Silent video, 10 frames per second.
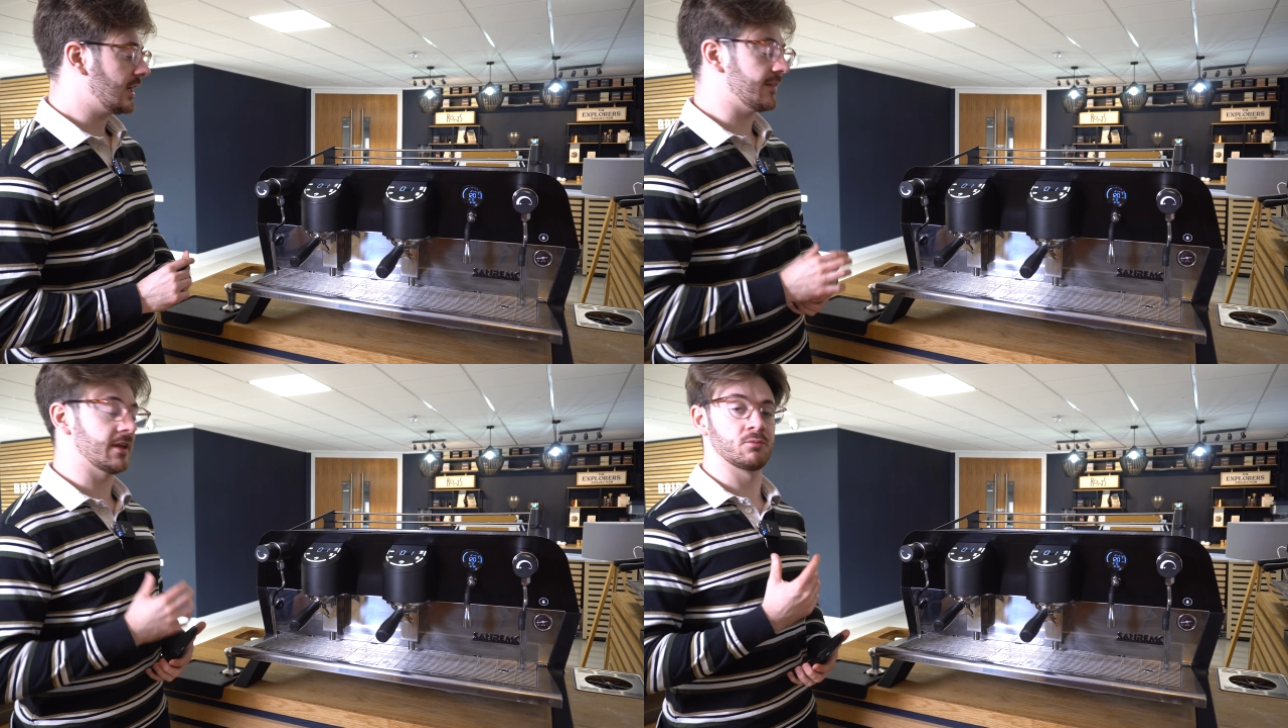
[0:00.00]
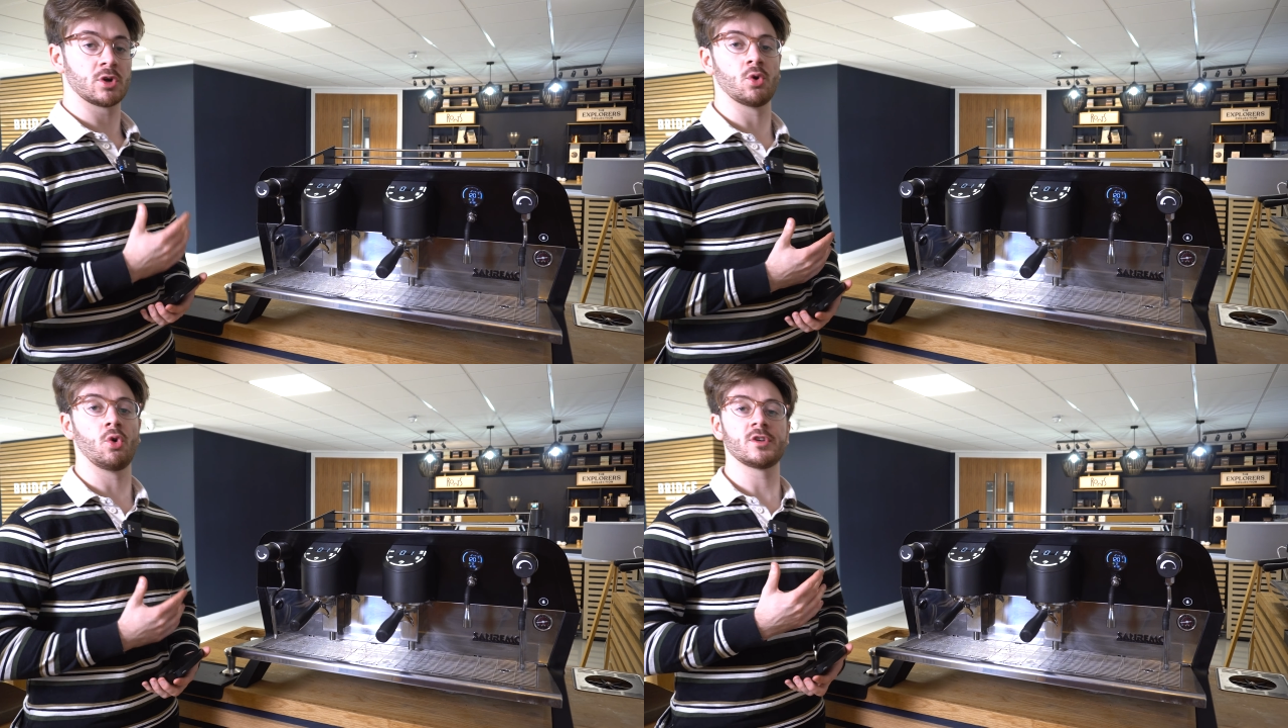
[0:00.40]
and then
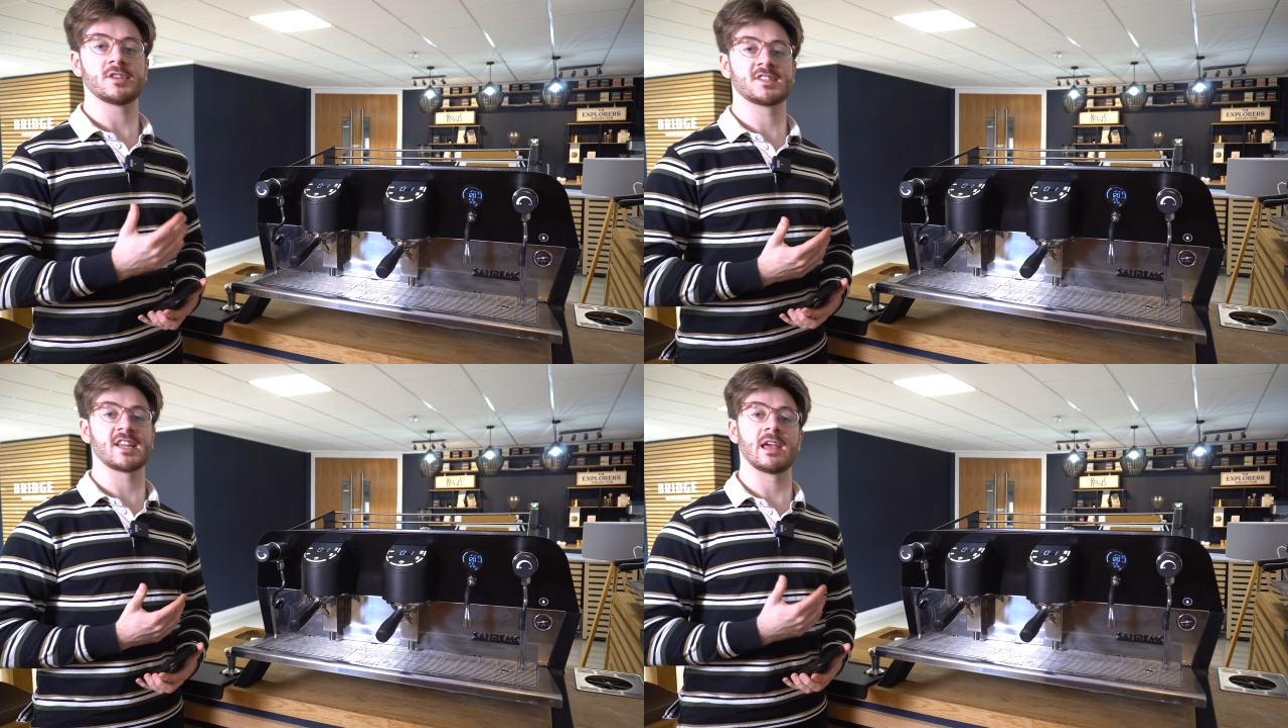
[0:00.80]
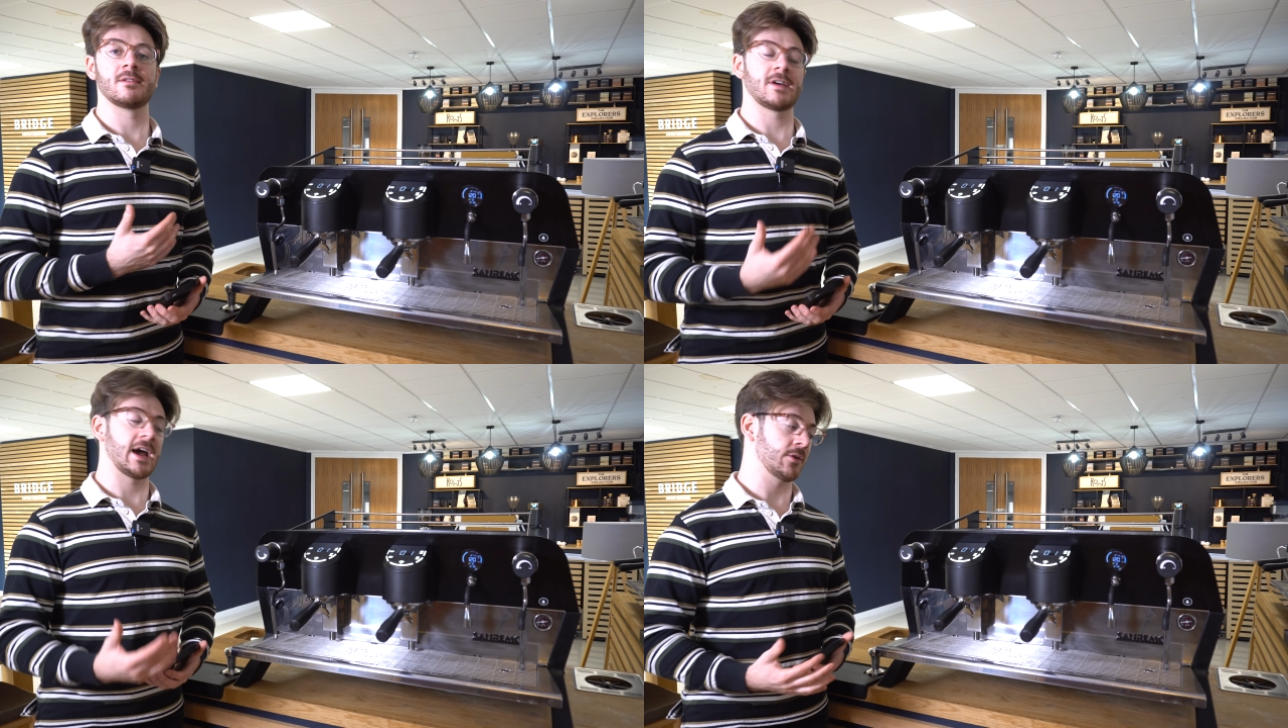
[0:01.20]
record,
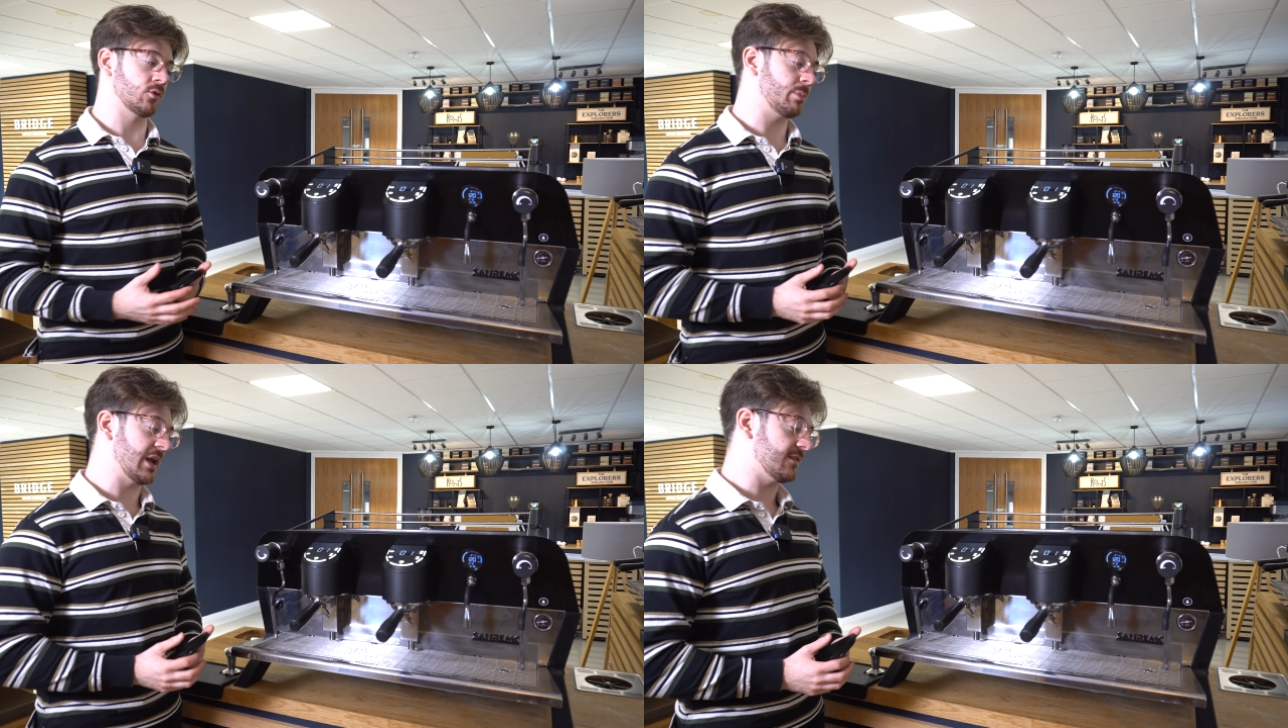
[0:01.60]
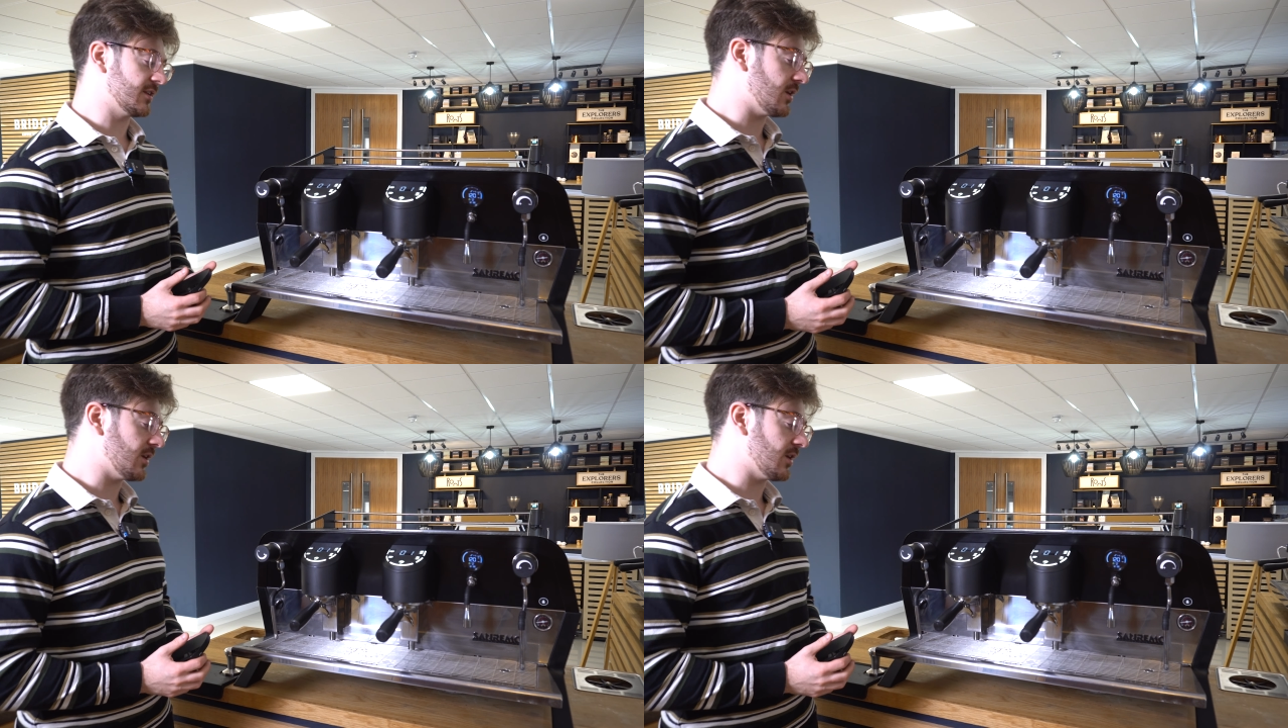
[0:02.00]
save, and repeat the